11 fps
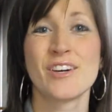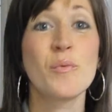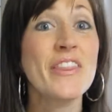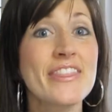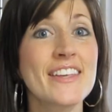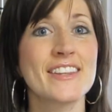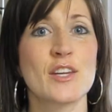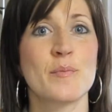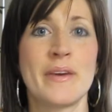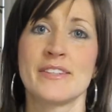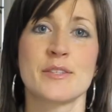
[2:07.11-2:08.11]
One thing that
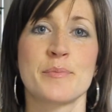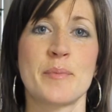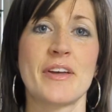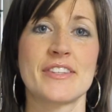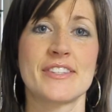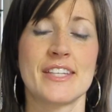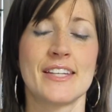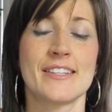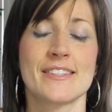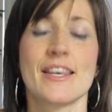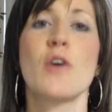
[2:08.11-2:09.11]
amazes me about the
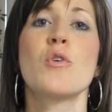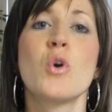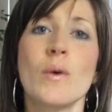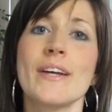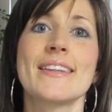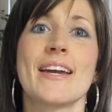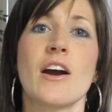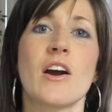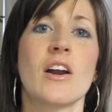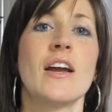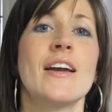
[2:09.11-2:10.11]
CNAs is how quick they
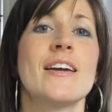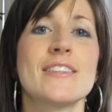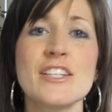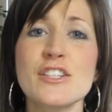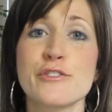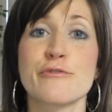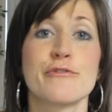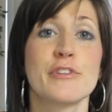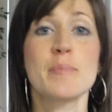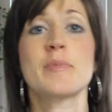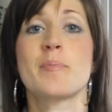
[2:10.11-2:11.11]
are. They just
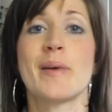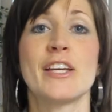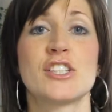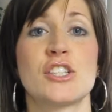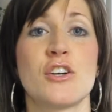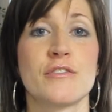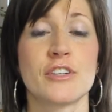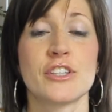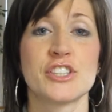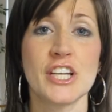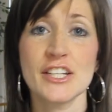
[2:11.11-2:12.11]
flip the patient
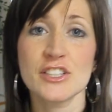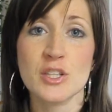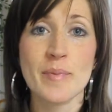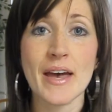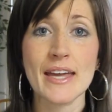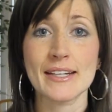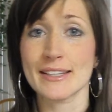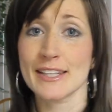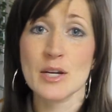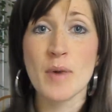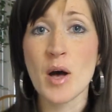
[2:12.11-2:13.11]
over and change the bed and
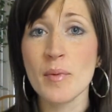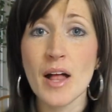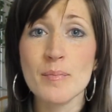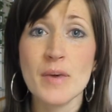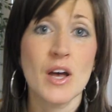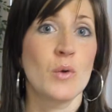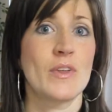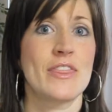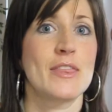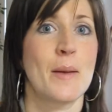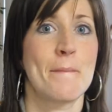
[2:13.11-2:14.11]
clean them all up
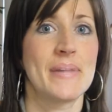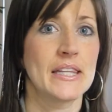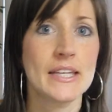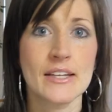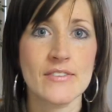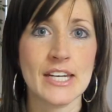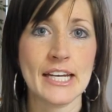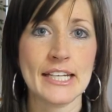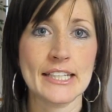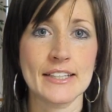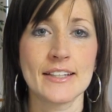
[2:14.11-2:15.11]
within the blink of an
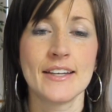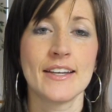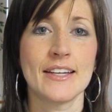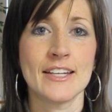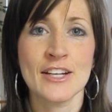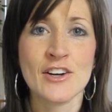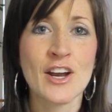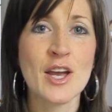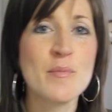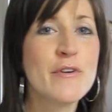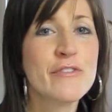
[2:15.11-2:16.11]
eye. And here I
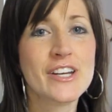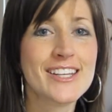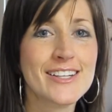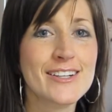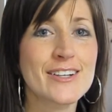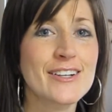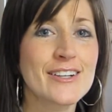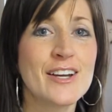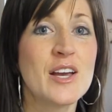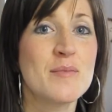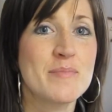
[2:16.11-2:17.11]
am over
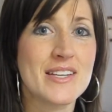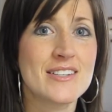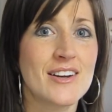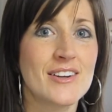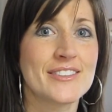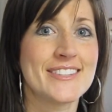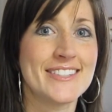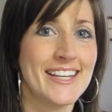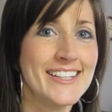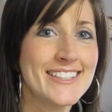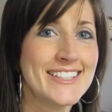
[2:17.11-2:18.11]
here being all
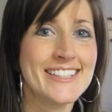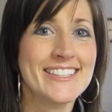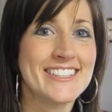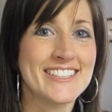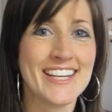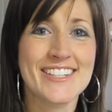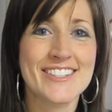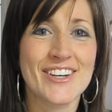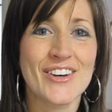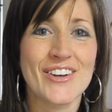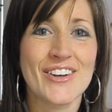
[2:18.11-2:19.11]
dainty and
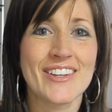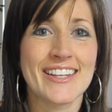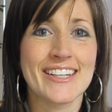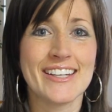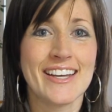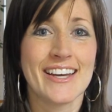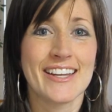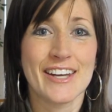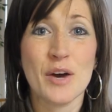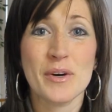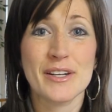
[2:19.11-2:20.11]
gentle and
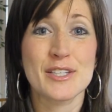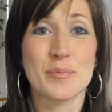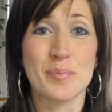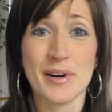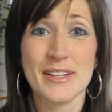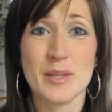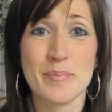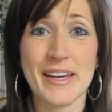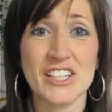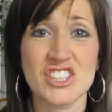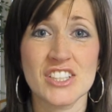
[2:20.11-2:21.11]
not wanting to break the
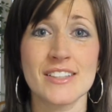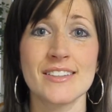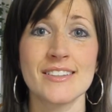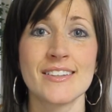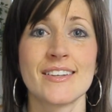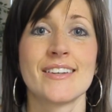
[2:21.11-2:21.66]
patient.